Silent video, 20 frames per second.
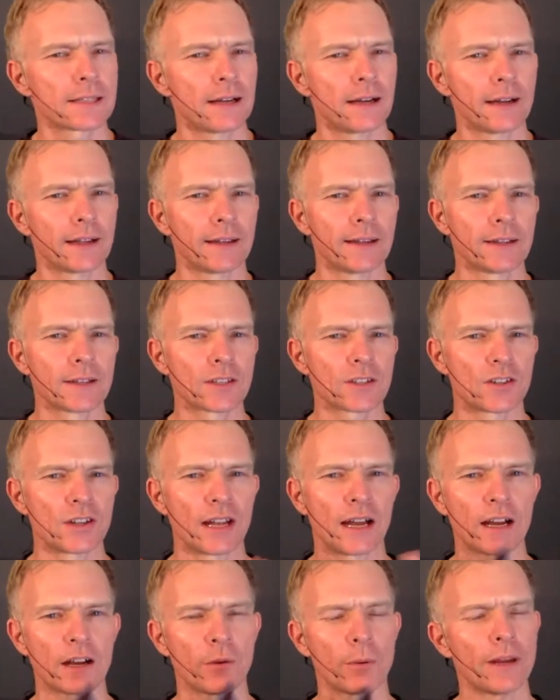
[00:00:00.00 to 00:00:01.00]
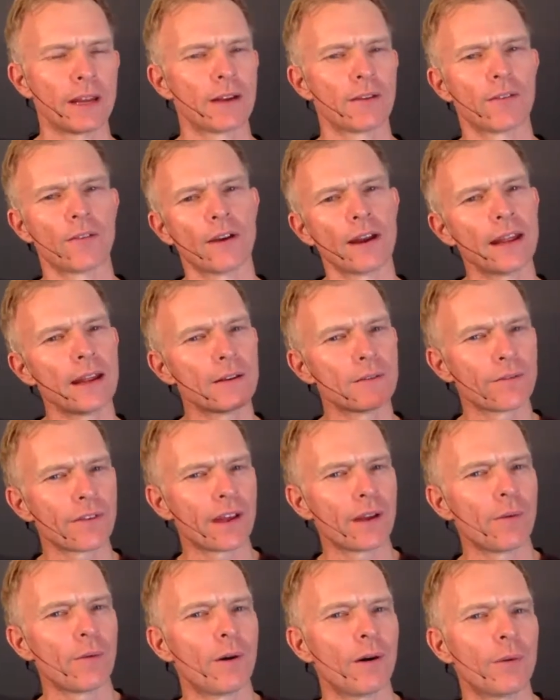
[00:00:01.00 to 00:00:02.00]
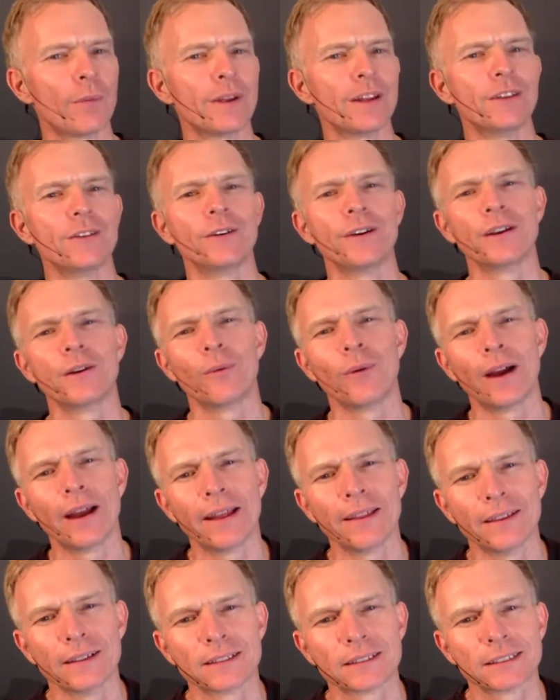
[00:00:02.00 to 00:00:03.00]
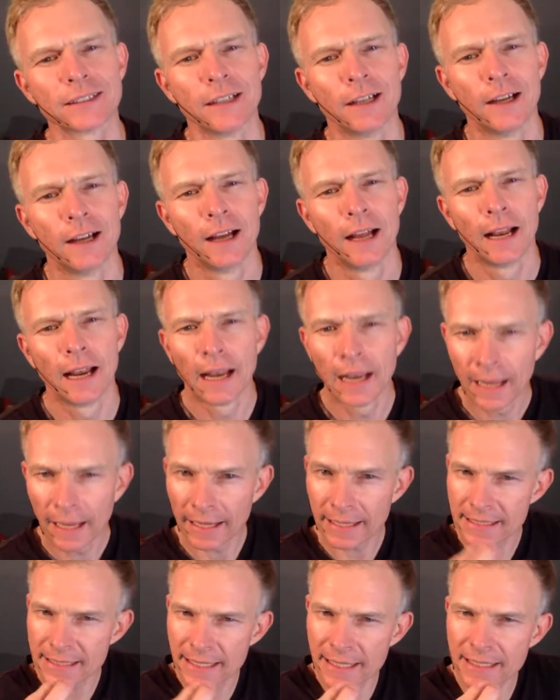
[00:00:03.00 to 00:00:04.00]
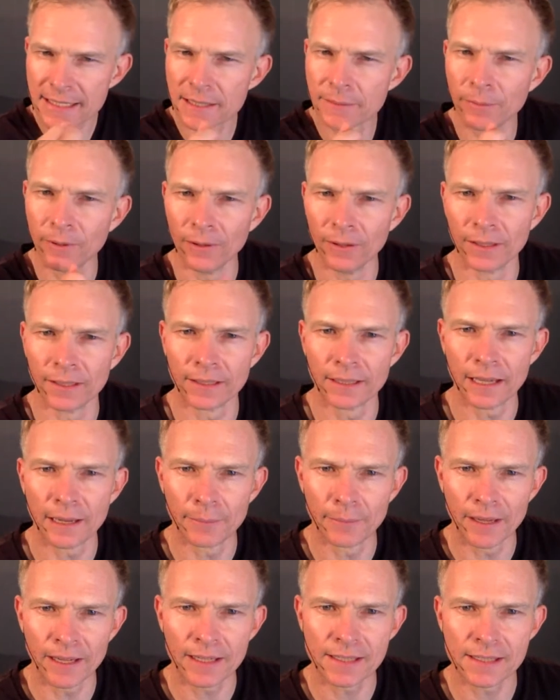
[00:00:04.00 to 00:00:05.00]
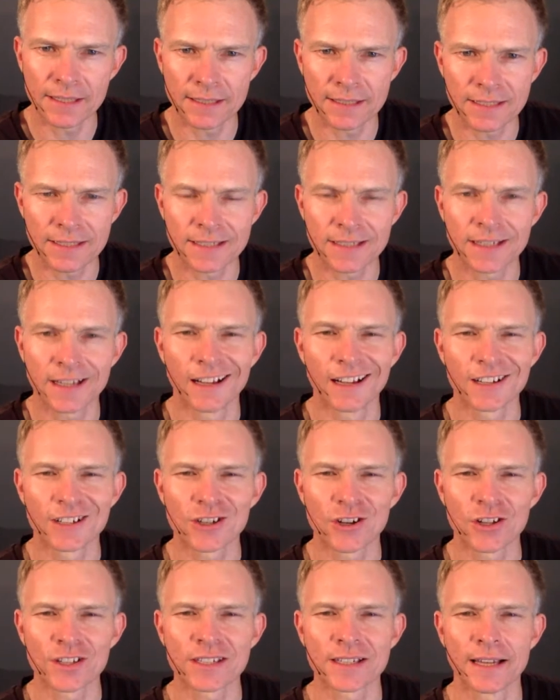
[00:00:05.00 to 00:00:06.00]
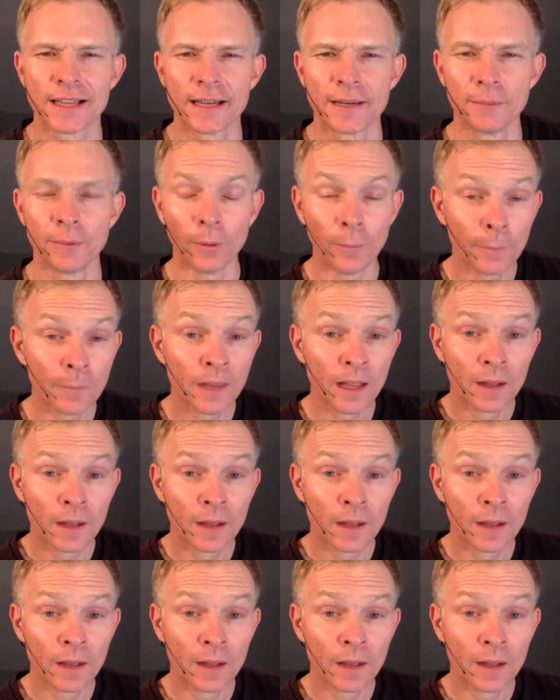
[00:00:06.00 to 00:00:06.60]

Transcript: our industry. How do we reinvent what we do in a way that's accessible and makes it translatable?